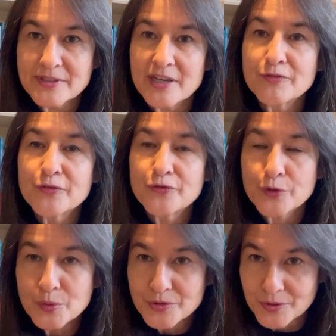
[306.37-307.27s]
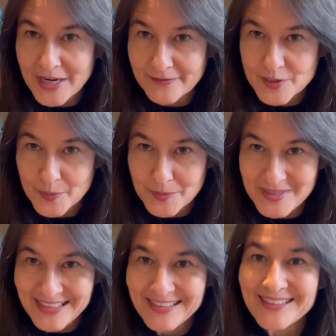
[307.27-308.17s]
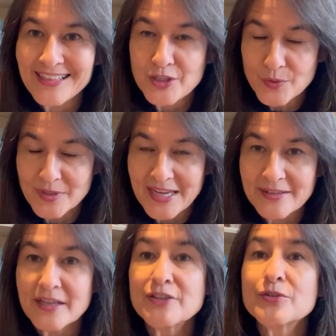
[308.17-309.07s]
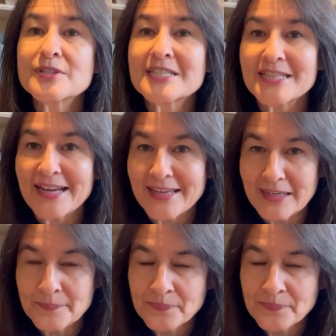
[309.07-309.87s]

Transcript: of food-derived spermidine that you get in your diet.